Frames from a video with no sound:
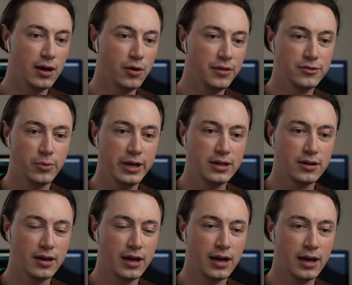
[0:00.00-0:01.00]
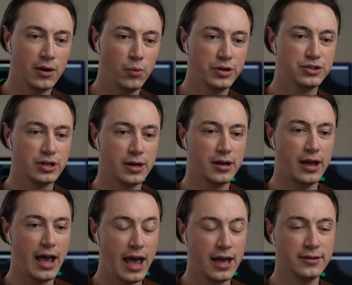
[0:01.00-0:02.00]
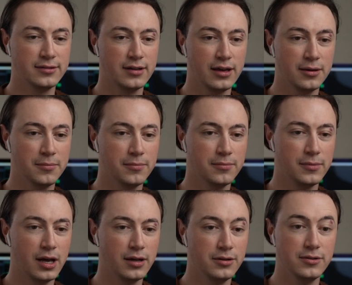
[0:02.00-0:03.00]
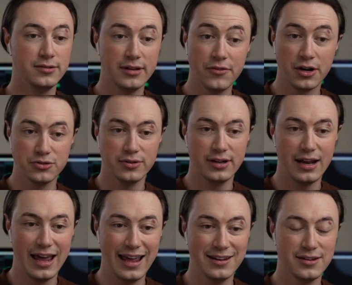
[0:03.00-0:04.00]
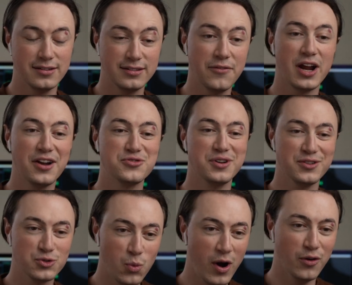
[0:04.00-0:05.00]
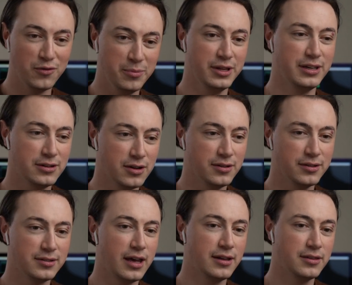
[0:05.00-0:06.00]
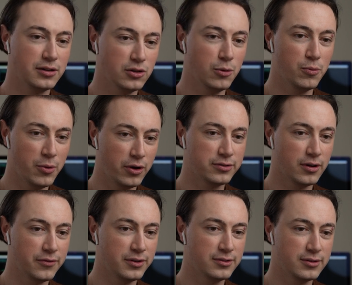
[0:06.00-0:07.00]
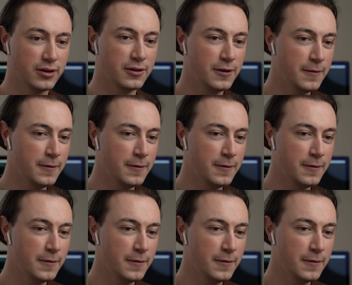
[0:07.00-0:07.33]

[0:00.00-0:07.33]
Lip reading: This week, which has $712 million at the global box office. So,